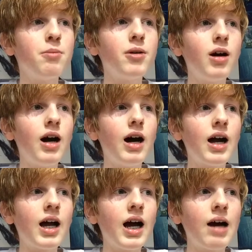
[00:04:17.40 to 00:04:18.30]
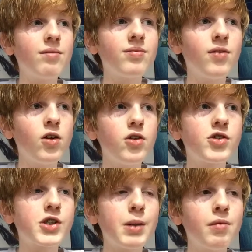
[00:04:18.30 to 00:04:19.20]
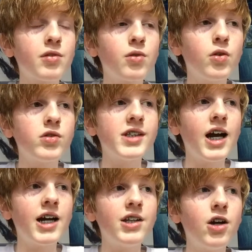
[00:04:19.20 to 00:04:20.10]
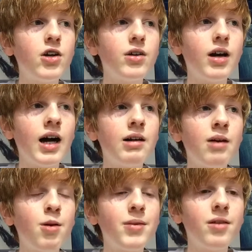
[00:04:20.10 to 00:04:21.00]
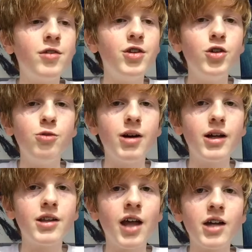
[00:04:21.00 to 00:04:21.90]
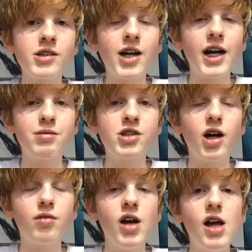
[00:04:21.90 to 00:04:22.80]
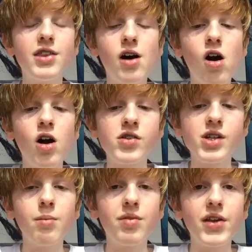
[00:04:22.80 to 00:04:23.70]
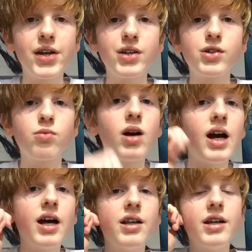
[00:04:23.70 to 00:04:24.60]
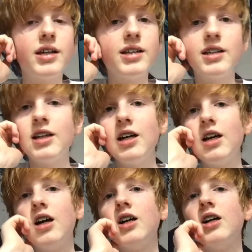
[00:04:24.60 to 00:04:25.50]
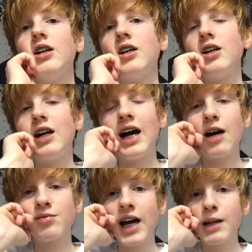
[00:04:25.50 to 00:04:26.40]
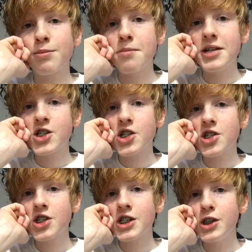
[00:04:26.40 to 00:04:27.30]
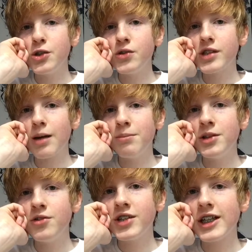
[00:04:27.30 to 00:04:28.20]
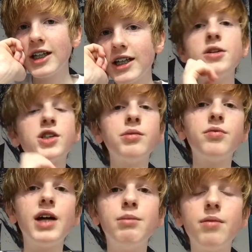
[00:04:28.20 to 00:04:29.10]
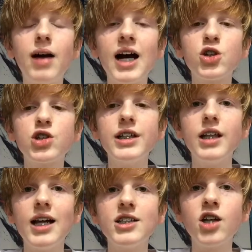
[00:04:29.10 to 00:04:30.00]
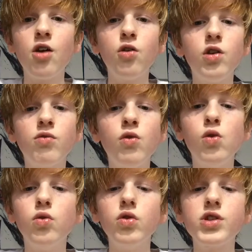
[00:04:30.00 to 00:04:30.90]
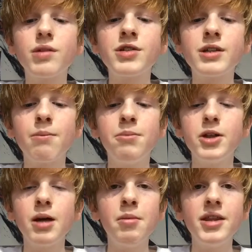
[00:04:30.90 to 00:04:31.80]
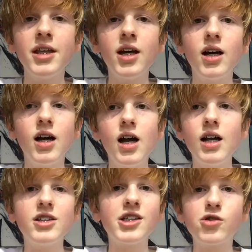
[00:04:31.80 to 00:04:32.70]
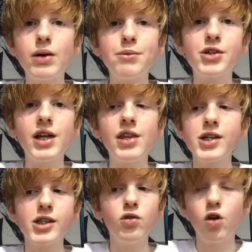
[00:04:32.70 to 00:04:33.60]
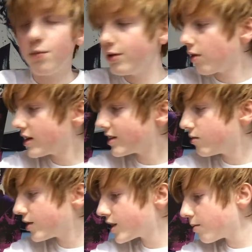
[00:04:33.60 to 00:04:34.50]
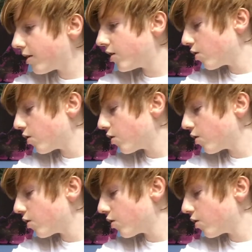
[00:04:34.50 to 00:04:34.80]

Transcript: But I have followed some of the rules. Yeah, I know, I am a bit of a noob at that kind of stuff. There are some things where I haven't had permission to use that music. But some of them, I've actually, like, done all the rules. I've put them in the description, and they're still copyrighted, which is a bit